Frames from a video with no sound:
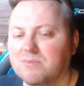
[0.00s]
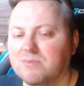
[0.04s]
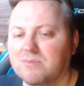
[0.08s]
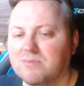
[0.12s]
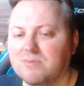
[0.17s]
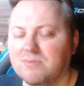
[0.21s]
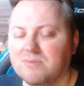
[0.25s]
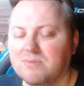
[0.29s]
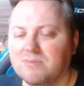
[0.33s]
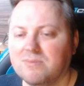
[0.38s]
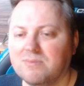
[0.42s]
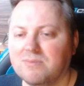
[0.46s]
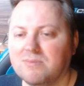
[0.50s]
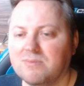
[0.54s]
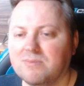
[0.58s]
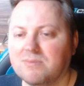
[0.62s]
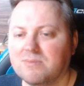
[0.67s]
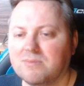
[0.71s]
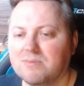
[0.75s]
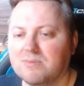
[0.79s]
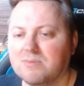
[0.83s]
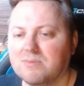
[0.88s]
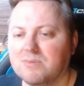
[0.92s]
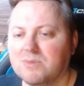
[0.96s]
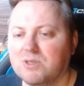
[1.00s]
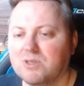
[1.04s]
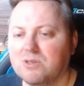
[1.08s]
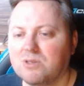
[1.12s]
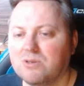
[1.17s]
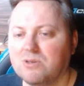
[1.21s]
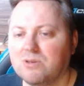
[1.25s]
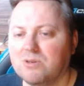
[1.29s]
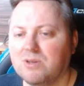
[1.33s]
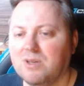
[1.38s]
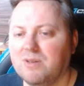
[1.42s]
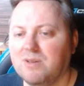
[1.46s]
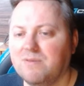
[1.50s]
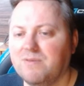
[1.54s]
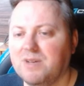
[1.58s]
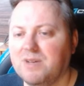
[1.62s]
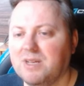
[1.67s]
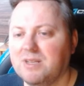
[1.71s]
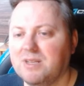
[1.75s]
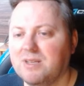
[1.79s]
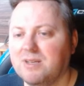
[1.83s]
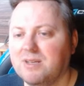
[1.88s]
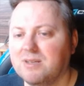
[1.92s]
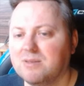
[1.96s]
to
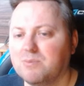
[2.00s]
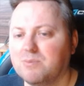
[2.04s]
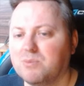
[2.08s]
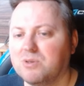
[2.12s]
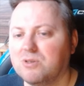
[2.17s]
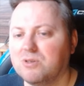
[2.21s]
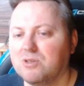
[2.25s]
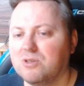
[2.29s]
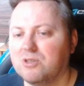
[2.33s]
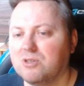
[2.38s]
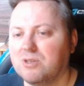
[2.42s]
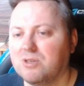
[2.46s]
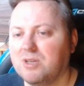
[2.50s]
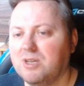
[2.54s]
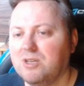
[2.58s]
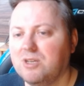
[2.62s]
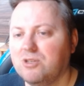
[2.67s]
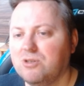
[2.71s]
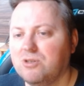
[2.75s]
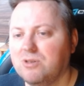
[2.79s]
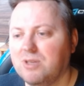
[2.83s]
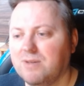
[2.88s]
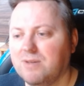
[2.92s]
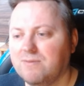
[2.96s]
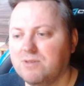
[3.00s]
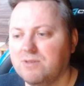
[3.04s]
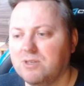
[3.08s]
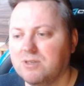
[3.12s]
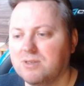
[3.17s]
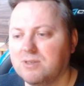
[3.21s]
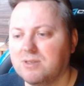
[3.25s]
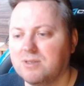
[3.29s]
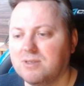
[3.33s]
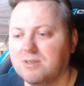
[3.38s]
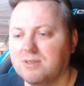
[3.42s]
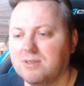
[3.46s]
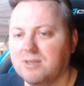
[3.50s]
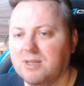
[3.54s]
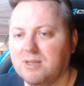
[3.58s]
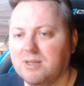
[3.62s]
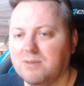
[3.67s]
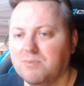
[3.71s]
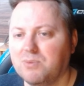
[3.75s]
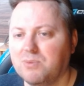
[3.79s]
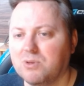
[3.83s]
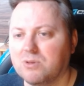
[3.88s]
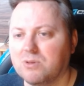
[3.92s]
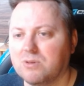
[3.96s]
invade his position. He should have just
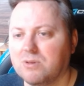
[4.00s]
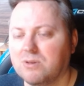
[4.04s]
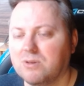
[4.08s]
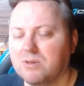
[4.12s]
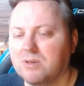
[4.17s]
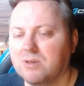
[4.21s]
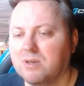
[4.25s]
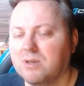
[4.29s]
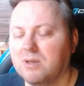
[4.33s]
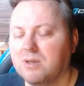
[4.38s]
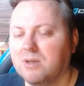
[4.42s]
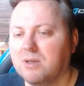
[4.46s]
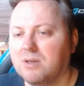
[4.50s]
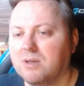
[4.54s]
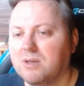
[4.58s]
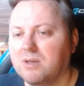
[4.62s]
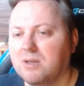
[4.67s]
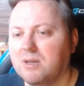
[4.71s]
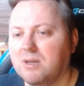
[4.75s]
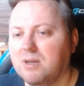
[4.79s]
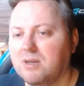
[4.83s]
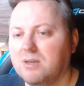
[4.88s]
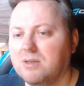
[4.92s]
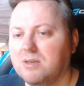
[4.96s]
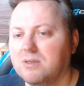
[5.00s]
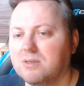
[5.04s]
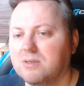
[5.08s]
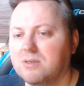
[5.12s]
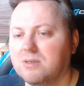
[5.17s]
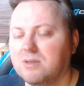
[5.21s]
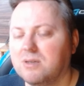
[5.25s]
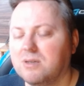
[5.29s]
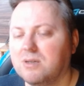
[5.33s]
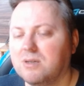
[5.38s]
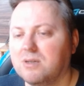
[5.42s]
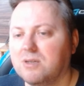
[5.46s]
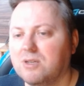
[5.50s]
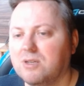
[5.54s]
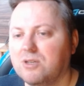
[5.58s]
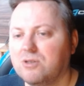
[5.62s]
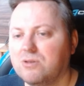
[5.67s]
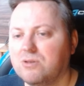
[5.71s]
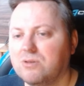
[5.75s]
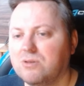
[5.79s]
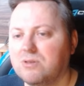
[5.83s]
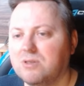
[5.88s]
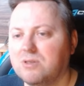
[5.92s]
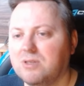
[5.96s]
stayed put. Yeah, he
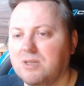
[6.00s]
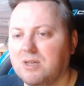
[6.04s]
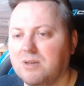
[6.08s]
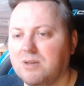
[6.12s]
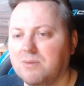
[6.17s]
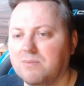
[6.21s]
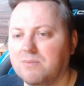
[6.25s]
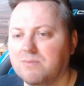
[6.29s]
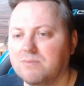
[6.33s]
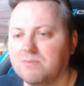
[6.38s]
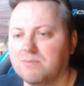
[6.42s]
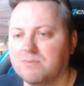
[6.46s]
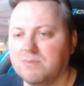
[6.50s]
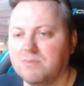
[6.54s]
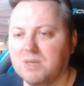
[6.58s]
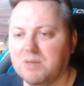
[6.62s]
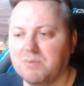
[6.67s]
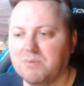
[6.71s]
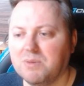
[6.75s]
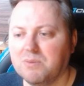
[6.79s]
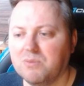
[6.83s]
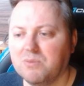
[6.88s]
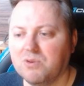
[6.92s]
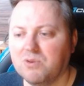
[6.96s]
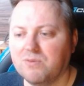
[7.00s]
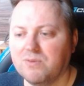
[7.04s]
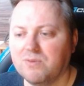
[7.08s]
should stay, maybe move